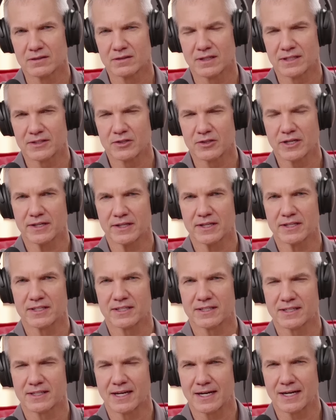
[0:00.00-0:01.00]
Let's look at the
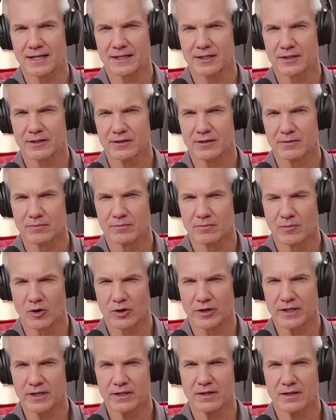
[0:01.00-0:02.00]
stock
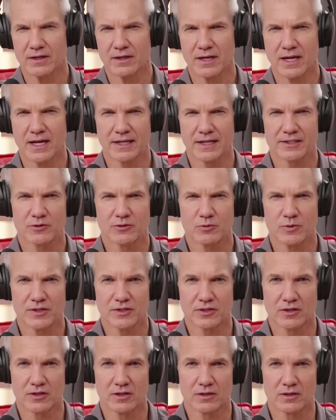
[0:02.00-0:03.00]
market next. We
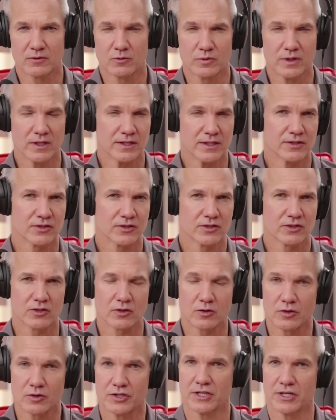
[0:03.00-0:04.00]
saw really
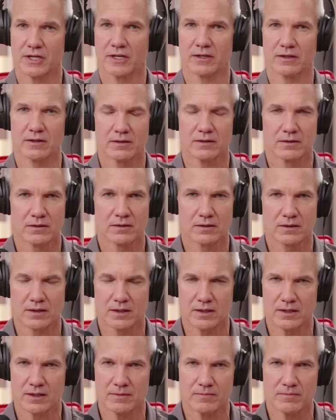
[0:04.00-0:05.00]
surging
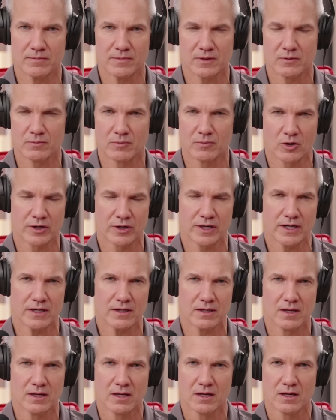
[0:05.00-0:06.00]
market,
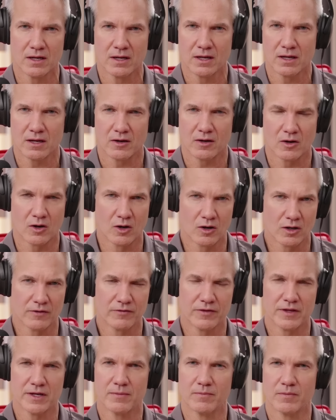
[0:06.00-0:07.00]
all
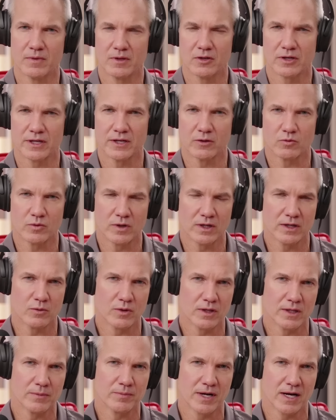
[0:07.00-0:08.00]
of them looking really,
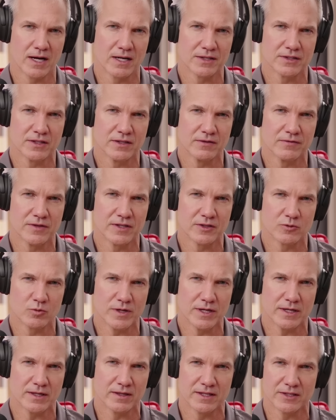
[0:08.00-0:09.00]
really positive this
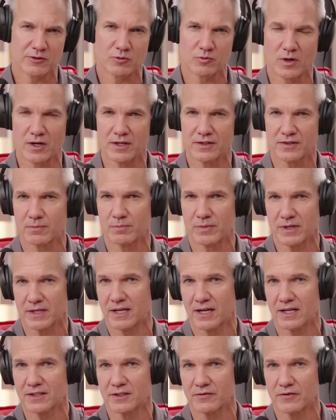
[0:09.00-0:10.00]
week. And this was
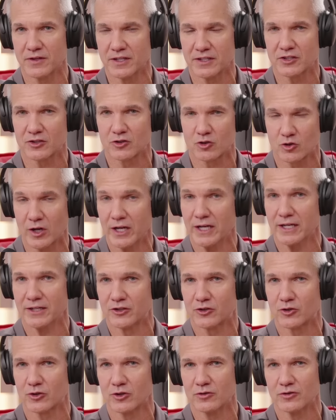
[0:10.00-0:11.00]
because of this trade
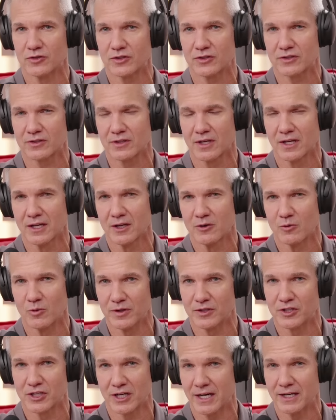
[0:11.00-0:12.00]
truce
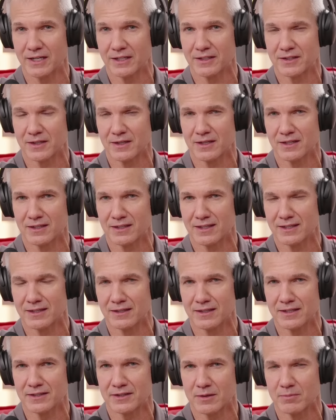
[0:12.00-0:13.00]
with China's
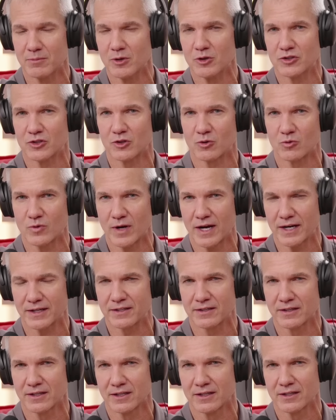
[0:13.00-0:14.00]
at least the most
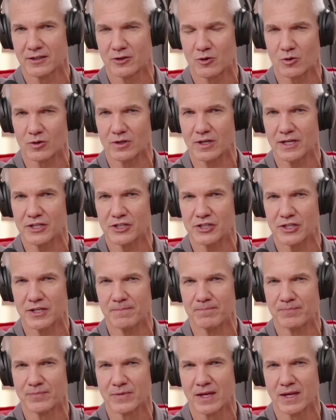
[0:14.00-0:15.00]
direct correlation.